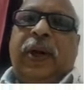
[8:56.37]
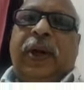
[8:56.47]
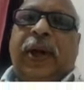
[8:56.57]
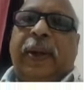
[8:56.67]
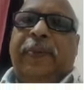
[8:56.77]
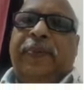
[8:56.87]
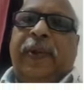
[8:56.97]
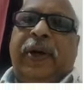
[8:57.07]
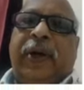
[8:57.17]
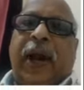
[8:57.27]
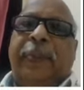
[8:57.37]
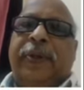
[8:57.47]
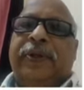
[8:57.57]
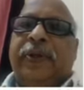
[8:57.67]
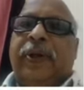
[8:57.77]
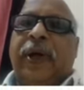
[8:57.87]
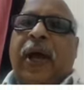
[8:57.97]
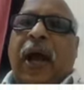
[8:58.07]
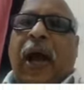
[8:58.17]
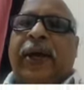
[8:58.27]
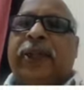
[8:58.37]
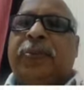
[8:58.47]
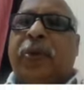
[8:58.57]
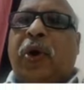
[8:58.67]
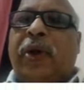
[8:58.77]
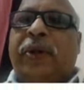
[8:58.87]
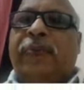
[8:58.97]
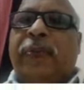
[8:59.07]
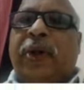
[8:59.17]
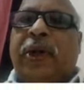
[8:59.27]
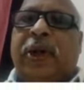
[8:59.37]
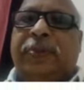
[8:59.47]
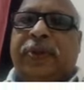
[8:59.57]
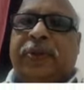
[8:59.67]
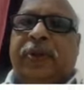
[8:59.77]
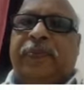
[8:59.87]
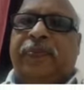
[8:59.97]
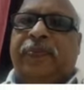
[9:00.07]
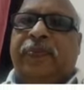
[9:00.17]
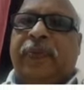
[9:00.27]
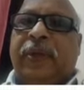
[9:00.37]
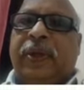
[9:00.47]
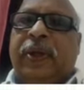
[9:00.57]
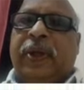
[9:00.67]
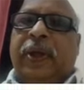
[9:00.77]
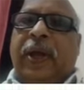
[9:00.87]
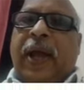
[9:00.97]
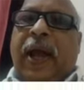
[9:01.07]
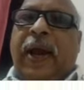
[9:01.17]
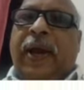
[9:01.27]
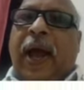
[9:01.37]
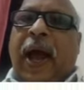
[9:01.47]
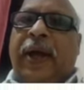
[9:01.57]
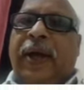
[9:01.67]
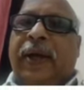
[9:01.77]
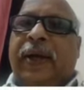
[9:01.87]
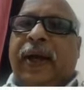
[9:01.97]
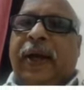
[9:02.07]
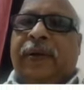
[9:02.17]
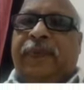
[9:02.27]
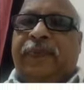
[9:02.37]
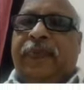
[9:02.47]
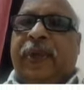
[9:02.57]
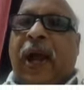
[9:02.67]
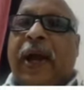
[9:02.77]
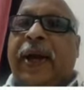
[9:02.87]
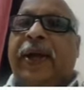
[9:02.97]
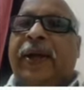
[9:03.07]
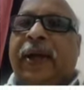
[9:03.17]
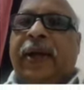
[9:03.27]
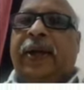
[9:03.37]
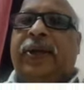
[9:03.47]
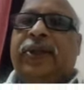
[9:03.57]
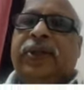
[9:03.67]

Trap is the highest priority interrupt signal, and INTA is